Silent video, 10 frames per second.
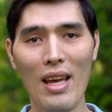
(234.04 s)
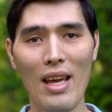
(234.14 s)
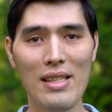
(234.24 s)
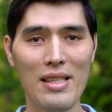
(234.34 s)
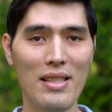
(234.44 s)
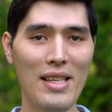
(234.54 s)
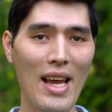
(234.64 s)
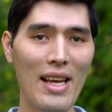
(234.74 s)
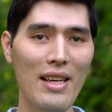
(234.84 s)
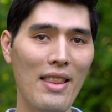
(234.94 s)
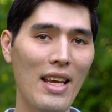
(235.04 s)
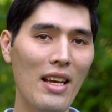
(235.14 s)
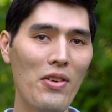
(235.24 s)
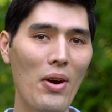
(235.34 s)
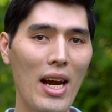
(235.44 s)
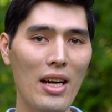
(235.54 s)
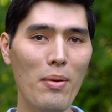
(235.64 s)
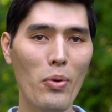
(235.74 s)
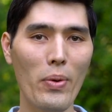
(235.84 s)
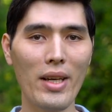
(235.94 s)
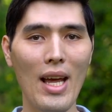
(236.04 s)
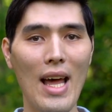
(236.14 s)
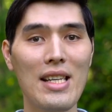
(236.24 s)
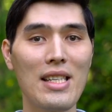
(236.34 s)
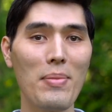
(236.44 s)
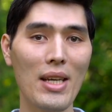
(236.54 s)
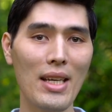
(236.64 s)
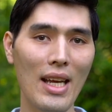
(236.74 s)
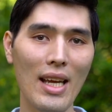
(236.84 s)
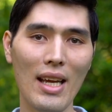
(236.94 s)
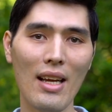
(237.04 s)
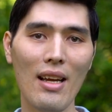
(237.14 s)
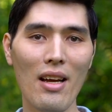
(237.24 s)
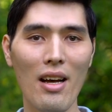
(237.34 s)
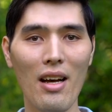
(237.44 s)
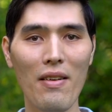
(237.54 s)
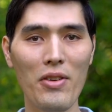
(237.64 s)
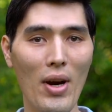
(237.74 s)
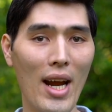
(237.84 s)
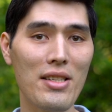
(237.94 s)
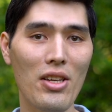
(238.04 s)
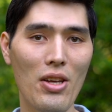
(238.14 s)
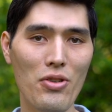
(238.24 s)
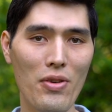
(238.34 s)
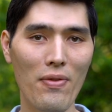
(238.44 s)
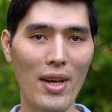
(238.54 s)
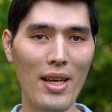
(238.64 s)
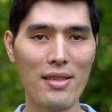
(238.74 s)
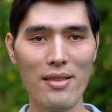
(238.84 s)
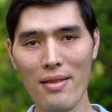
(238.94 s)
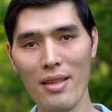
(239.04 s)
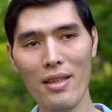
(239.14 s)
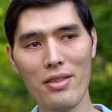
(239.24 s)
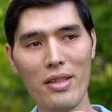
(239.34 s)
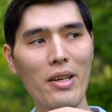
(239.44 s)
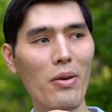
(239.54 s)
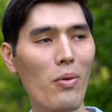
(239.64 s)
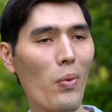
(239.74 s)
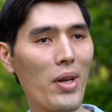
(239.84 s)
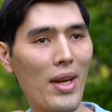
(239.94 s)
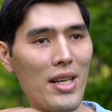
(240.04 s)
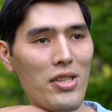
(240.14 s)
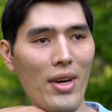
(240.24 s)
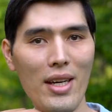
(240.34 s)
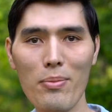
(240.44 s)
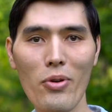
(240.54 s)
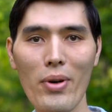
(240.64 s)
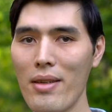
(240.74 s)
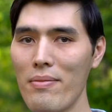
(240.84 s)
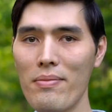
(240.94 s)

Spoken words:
Instead, think of your anchor point as the beginning of your execution phase. So when you get to your anchor point,